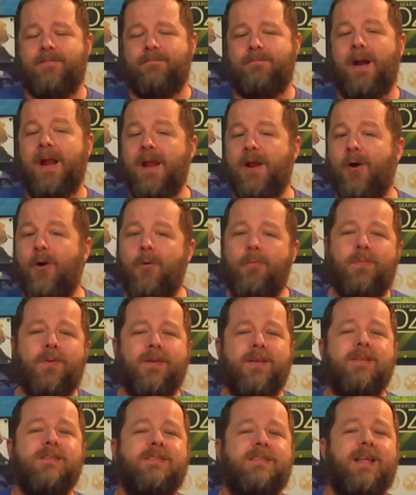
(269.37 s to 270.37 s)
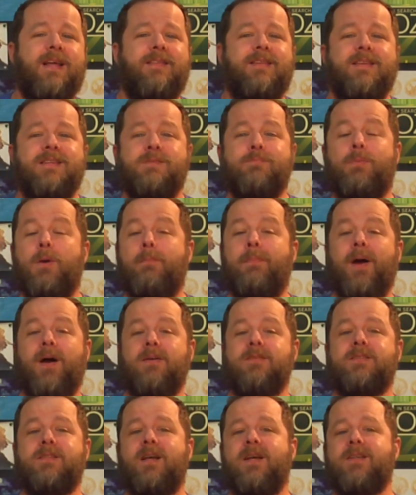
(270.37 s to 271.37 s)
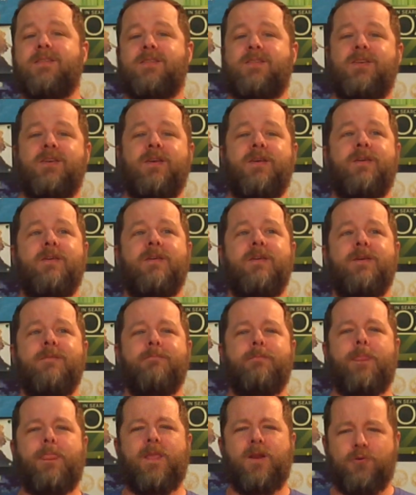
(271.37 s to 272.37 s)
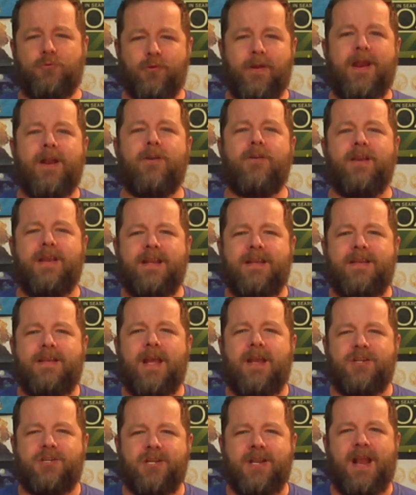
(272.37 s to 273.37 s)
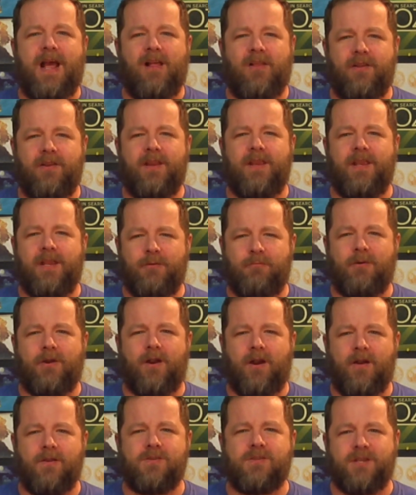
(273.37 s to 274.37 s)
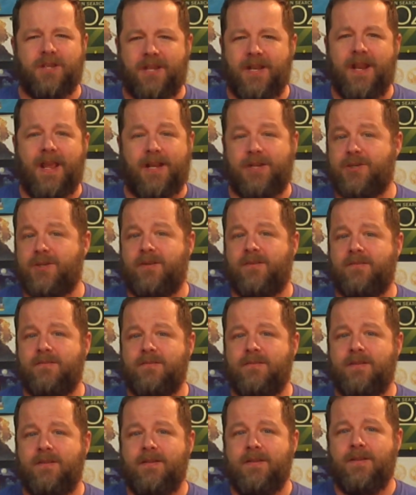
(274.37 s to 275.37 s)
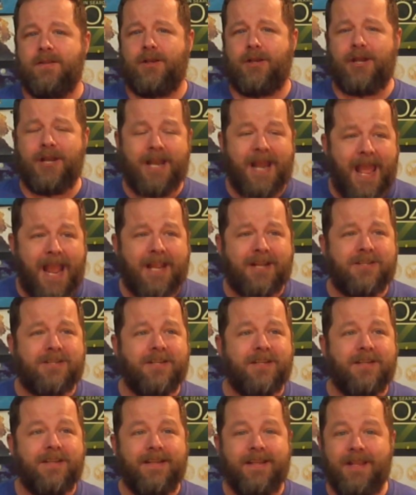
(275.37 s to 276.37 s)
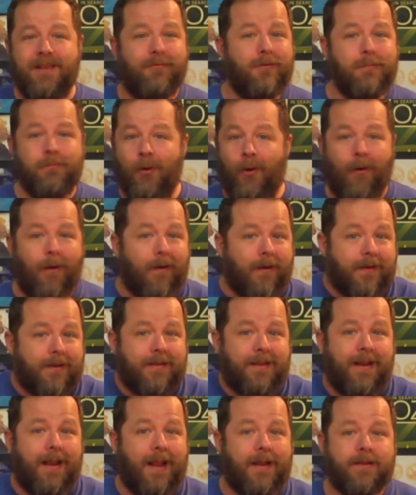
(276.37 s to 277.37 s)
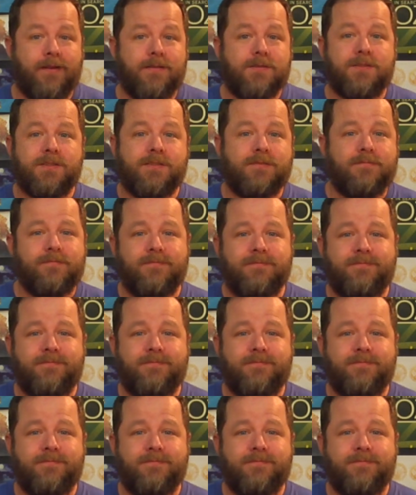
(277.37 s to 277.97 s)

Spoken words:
My hope is that this propels us to greater intentionality in regards to connection. Connect even more, connectors.